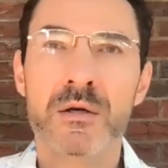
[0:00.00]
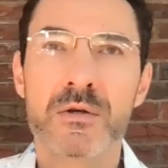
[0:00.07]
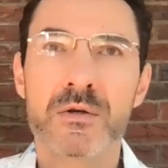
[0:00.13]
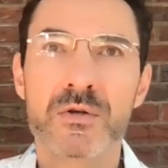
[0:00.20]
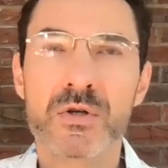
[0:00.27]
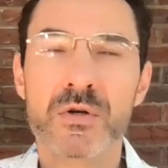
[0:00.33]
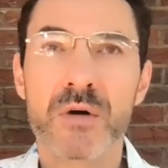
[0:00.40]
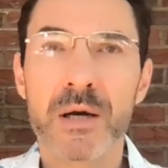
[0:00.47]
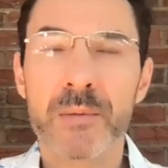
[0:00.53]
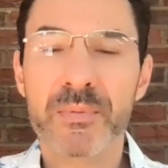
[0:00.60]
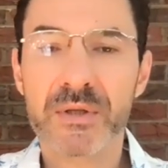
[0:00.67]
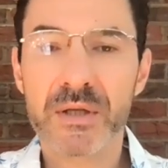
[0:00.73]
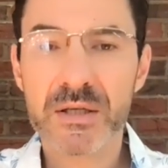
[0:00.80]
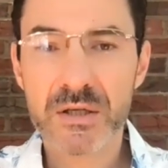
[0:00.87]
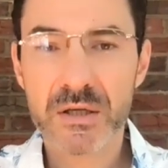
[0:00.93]
So a couple
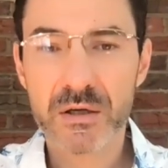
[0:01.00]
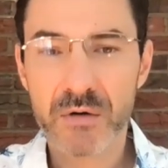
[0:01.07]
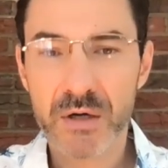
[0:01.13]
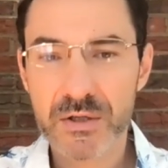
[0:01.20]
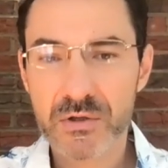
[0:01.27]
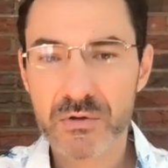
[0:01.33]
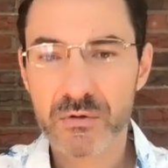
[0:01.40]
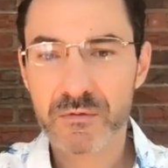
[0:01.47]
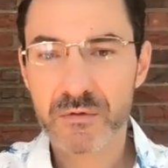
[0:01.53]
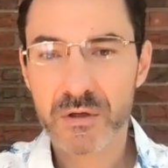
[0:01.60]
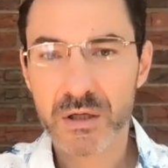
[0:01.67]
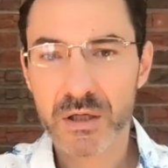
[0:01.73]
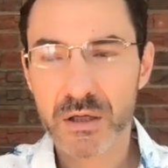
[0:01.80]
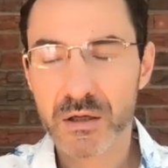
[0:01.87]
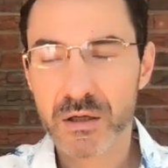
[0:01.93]
of days ago, I saw a
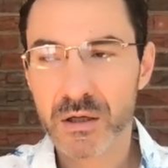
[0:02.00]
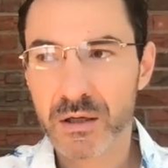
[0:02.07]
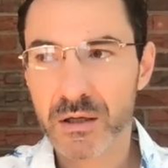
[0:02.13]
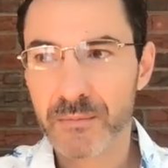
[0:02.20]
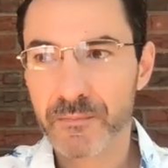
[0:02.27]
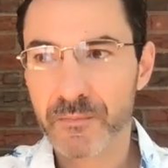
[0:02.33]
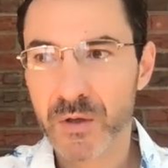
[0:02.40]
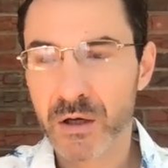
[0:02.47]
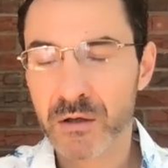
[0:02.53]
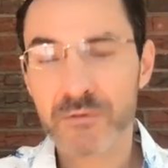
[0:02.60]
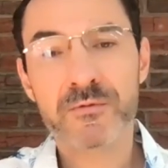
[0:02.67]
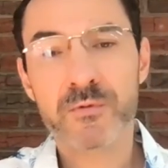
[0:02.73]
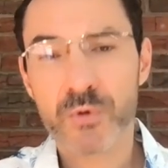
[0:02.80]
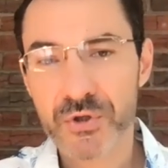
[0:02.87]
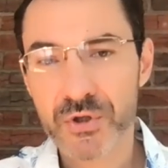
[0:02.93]
very
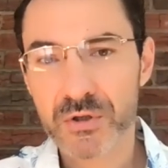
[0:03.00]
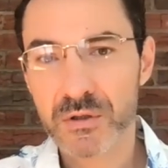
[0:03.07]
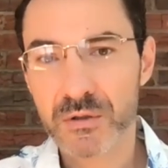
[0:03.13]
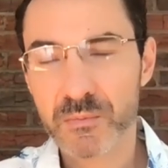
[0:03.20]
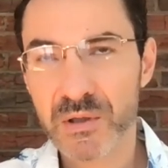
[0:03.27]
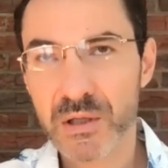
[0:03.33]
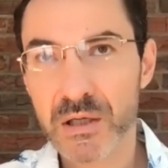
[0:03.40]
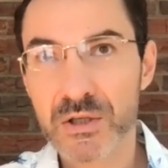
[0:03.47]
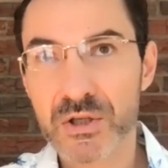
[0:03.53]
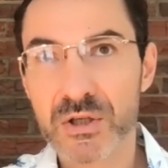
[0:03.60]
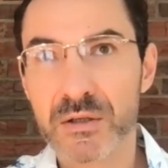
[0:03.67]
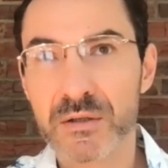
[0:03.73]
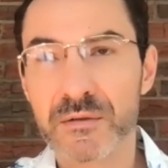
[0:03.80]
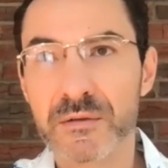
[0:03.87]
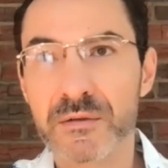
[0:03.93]
unfortunate
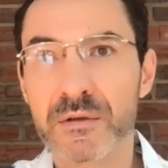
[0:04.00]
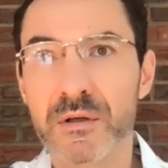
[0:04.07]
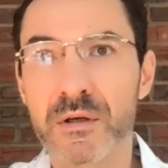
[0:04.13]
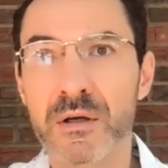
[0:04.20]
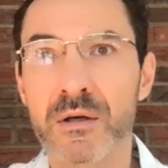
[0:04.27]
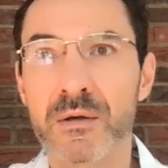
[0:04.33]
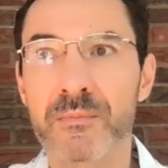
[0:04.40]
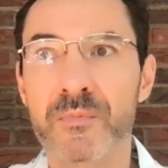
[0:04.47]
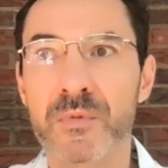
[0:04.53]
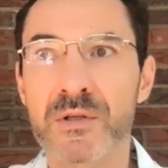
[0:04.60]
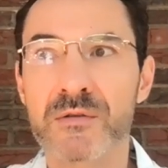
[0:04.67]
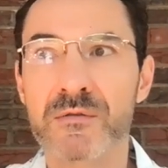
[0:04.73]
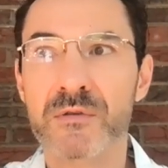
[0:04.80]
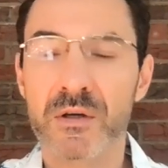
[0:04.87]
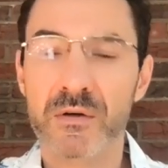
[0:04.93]
patient.
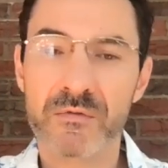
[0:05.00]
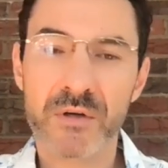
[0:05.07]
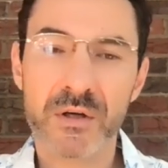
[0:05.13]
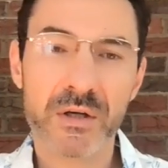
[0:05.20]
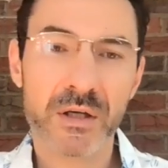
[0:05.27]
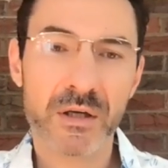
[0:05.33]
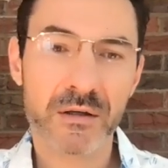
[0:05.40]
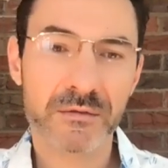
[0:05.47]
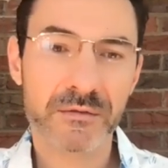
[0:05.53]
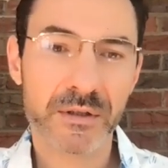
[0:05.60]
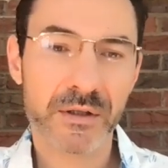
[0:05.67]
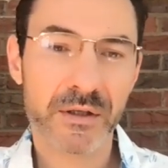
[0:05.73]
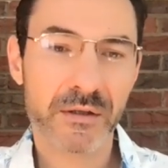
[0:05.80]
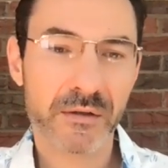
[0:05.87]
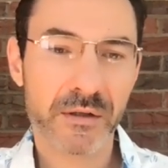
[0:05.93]
Is a very young,
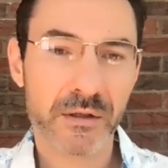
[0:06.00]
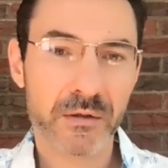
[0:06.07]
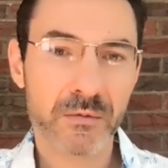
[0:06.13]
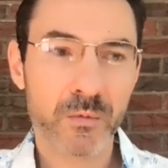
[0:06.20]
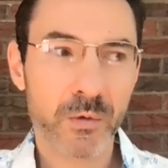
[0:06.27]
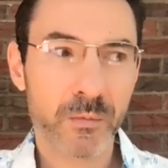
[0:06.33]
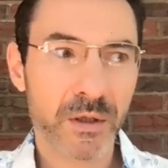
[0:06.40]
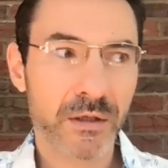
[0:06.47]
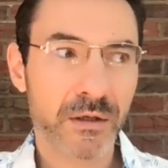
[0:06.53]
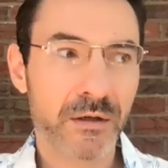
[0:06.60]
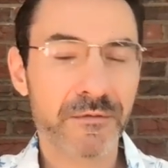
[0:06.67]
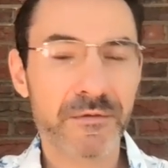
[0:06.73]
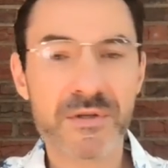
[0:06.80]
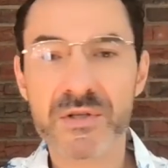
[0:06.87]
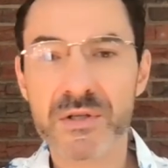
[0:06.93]
very athletic woman, a
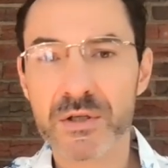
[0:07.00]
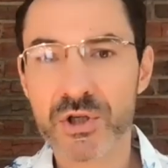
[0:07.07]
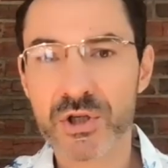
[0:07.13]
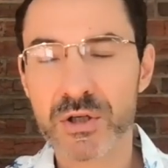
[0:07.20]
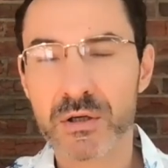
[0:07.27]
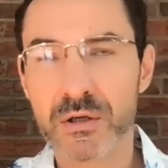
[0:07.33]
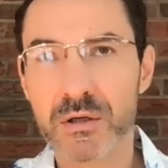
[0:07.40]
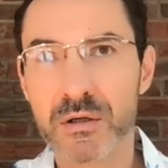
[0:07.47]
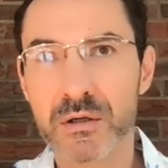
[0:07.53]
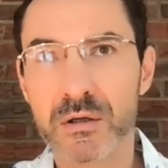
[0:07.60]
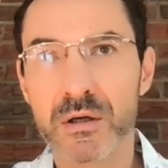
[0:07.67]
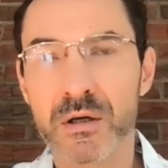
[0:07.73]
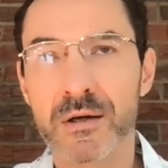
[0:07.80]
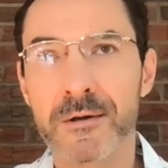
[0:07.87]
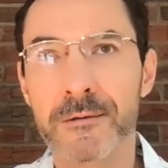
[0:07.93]
physician
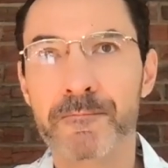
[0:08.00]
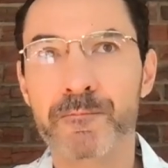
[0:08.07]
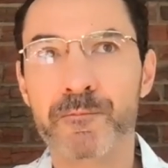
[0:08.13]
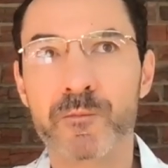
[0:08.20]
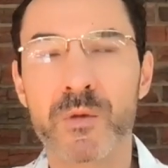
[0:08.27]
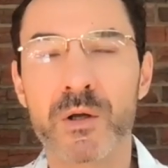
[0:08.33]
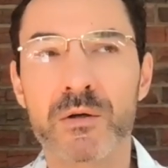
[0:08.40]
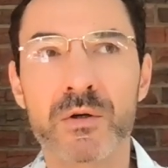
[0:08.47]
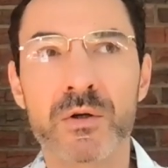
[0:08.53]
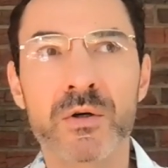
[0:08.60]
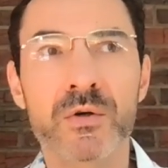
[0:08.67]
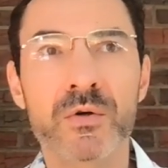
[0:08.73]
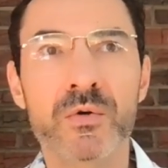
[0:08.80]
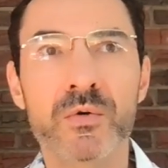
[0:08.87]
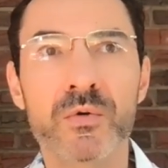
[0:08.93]

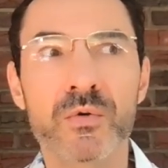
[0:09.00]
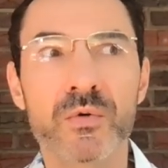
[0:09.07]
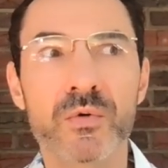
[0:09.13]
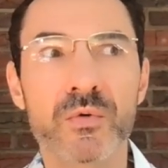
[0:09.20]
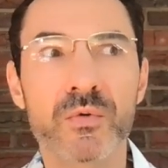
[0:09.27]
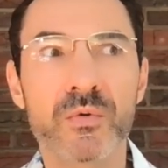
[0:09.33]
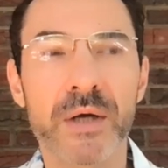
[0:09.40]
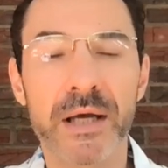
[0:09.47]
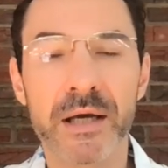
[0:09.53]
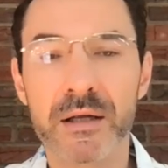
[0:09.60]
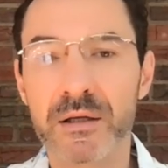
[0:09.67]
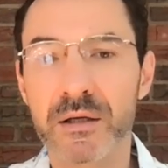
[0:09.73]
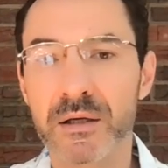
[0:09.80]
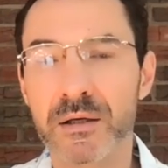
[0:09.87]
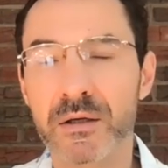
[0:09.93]
who
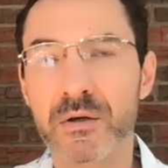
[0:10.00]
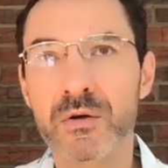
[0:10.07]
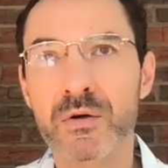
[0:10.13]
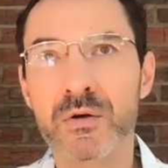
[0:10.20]
had